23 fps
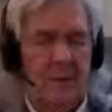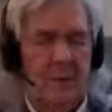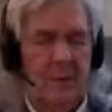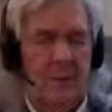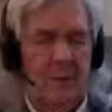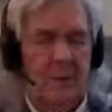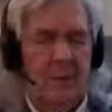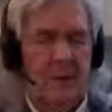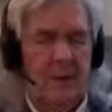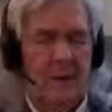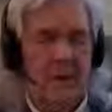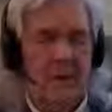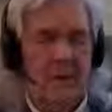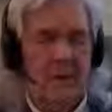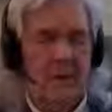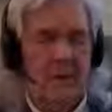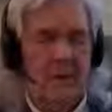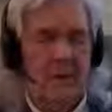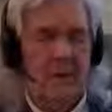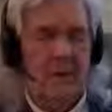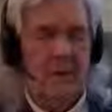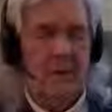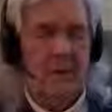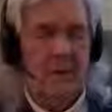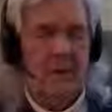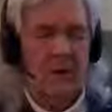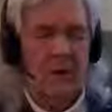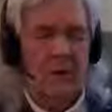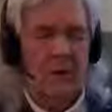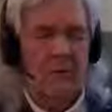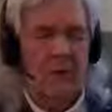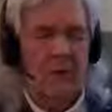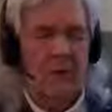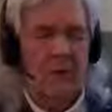When we can
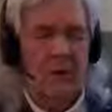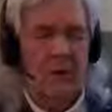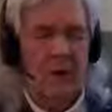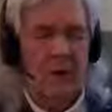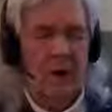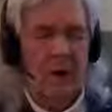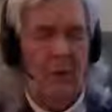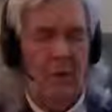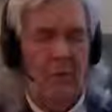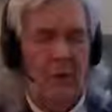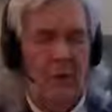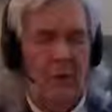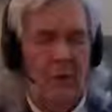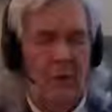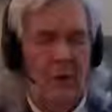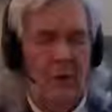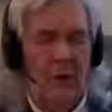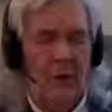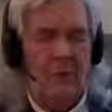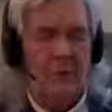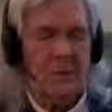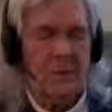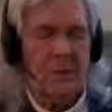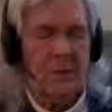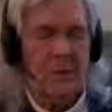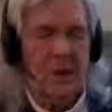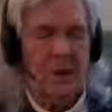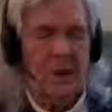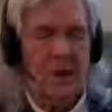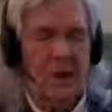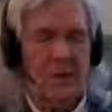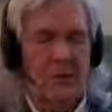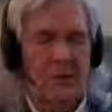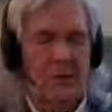control our thoughts, we
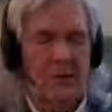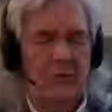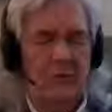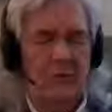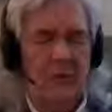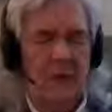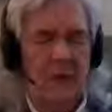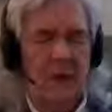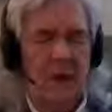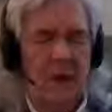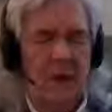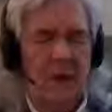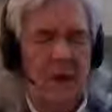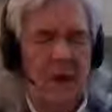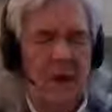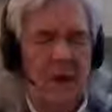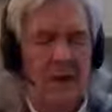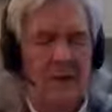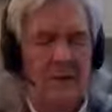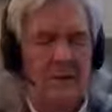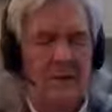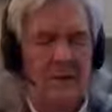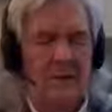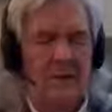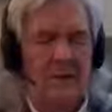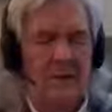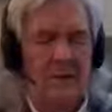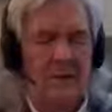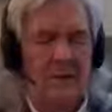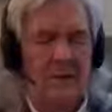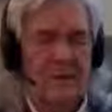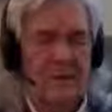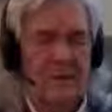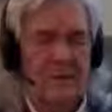can control our
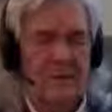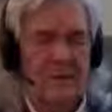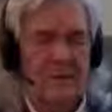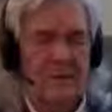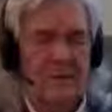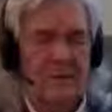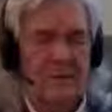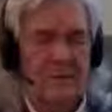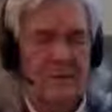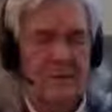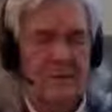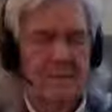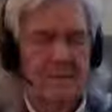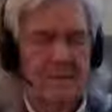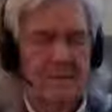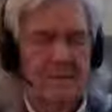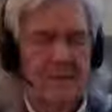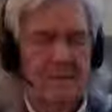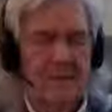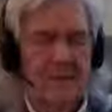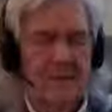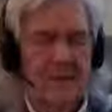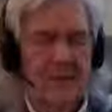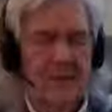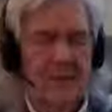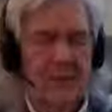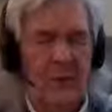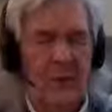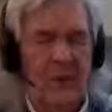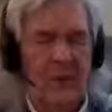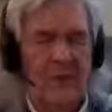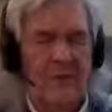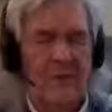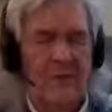lives. That's
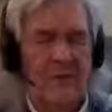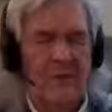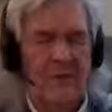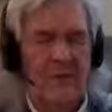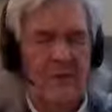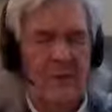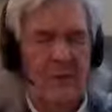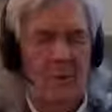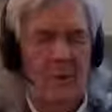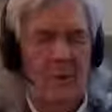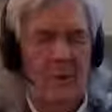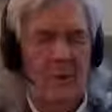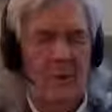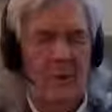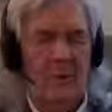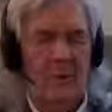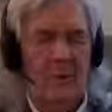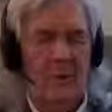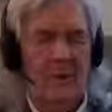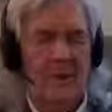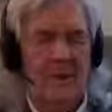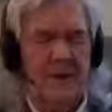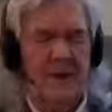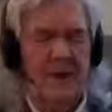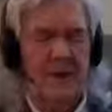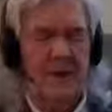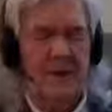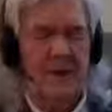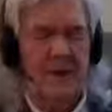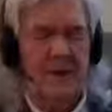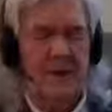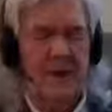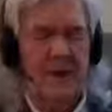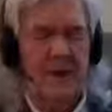why this is so important.
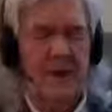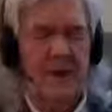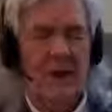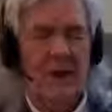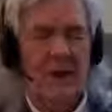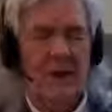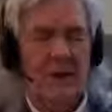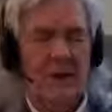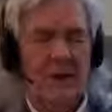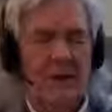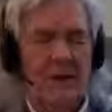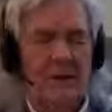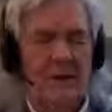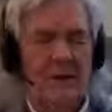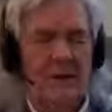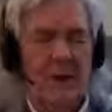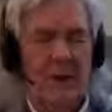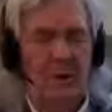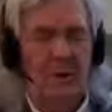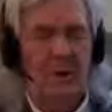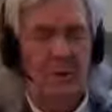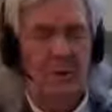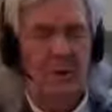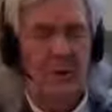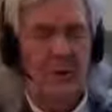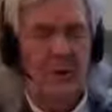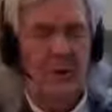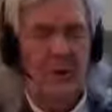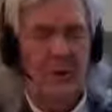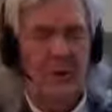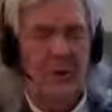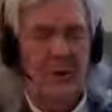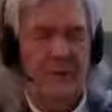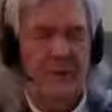Meditation is so
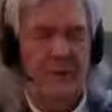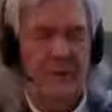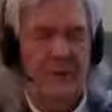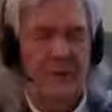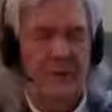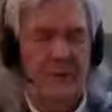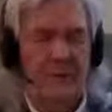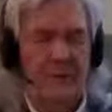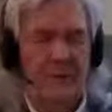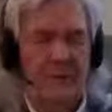important.